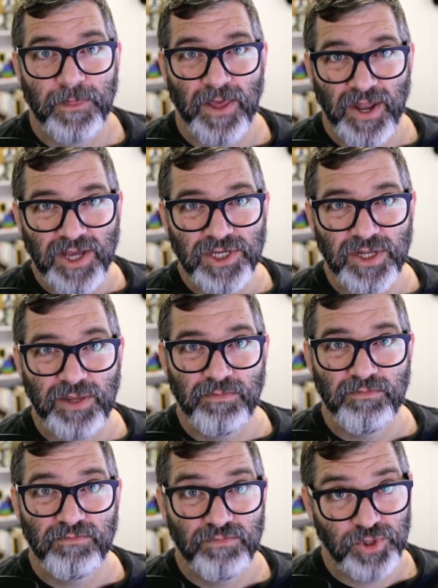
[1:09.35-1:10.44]
and actually
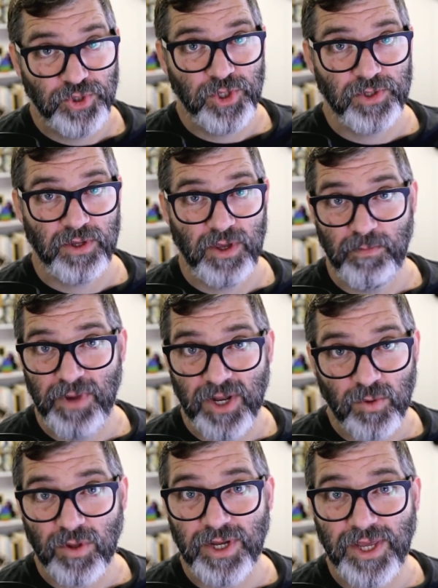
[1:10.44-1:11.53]
produce a better
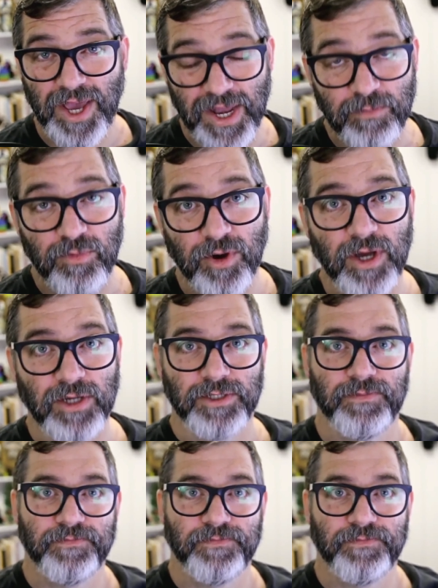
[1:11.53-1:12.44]
quality end product.